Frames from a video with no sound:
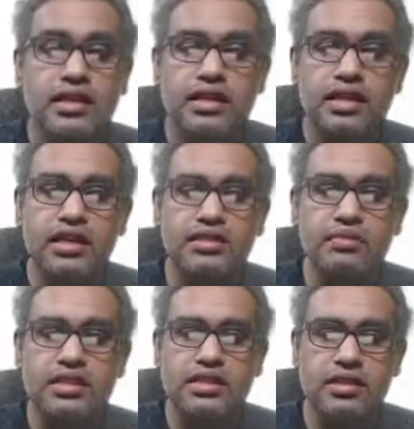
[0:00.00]
these
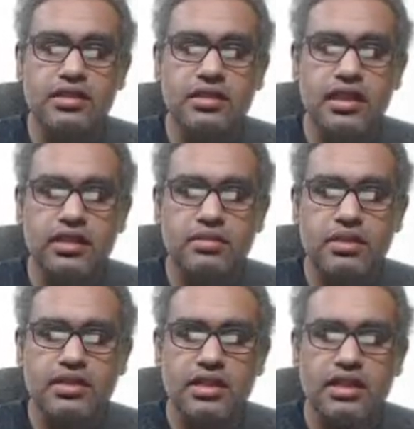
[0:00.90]

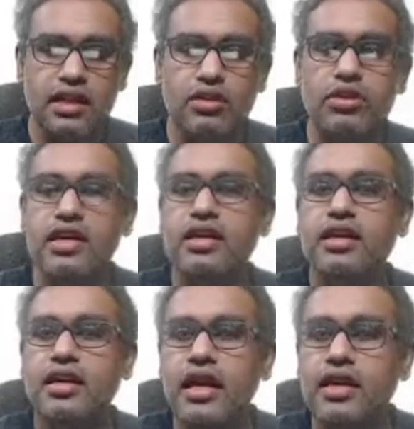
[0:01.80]
muscles are
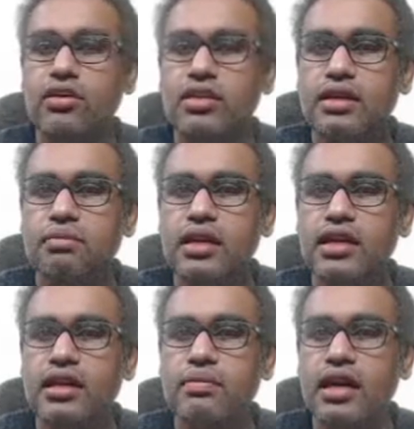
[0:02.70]
located right on the
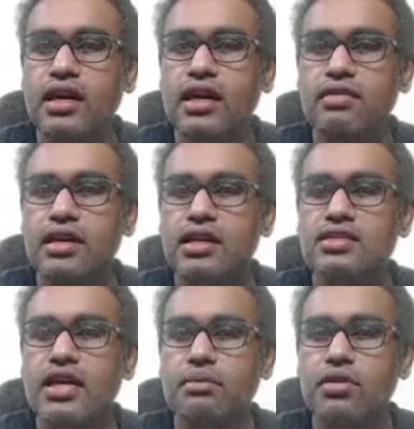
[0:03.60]
medial part, levator
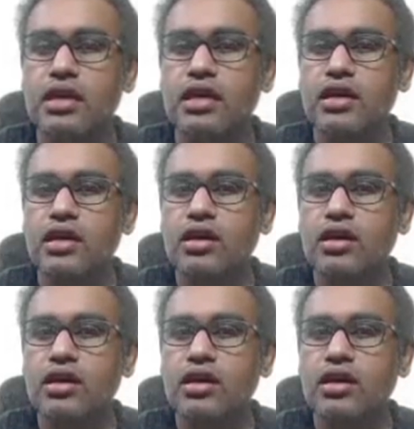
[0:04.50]
scapulae,